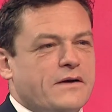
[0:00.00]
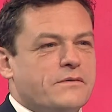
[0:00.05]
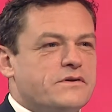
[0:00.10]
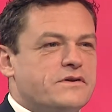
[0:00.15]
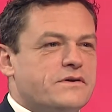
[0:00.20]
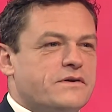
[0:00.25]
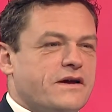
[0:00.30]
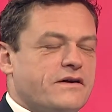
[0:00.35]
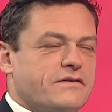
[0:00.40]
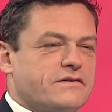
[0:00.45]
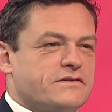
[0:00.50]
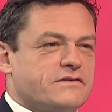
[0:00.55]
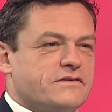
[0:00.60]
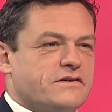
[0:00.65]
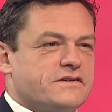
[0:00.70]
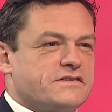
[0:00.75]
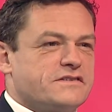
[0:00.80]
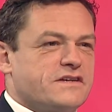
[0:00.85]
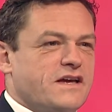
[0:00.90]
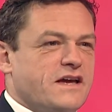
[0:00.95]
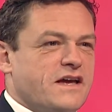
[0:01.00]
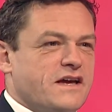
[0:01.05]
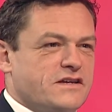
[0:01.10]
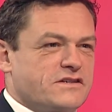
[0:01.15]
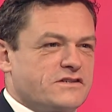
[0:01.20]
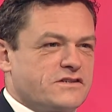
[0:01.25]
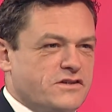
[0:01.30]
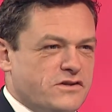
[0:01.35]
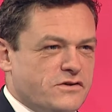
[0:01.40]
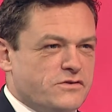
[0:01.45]
would you characterize
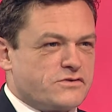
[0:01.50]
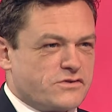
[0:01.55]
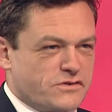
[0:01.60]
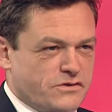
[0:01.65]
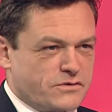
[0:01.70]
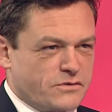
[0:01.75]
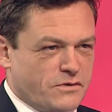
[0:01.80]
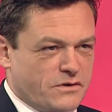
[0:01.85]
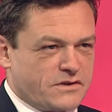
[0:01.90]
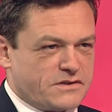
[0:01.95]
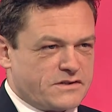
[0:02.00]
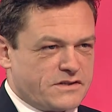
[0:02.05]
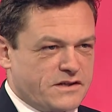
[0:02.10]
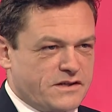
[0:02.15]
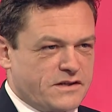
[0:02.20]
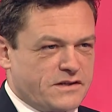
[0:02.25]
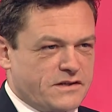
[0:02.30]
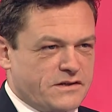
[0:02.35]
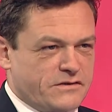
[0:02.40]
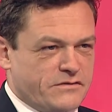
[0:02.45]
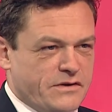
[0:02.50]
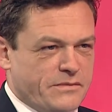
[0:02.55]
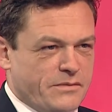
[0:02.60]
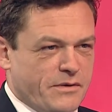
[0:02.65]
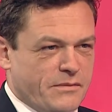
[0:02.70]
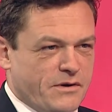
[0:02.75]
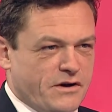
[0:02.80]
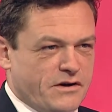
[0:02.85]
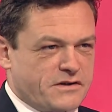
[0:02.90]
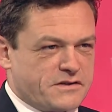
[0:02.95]
execution quality in repo
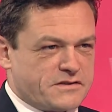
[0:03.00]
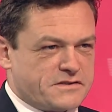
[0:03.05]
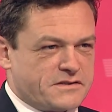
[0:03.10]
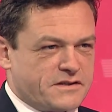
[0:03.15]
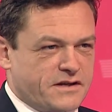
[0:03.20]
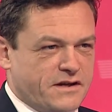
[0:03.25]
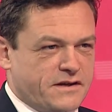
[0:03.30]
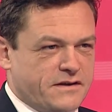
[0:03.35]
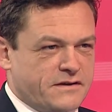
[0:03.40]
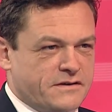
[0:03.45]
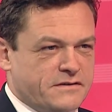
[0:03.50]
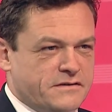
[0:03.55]
markets today?